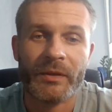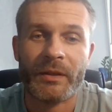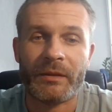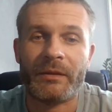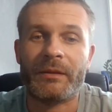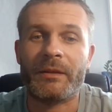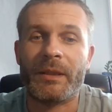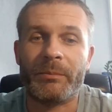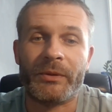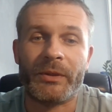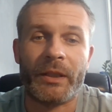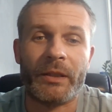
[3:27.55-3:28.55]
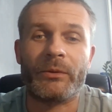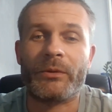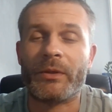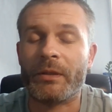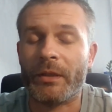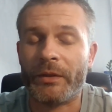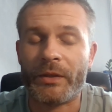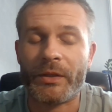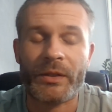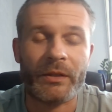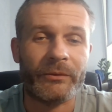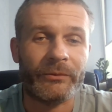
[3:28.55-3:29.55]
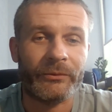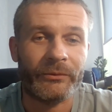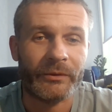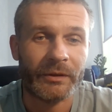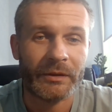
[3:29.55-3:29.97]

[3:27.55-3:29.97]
the potatoes and other stuff,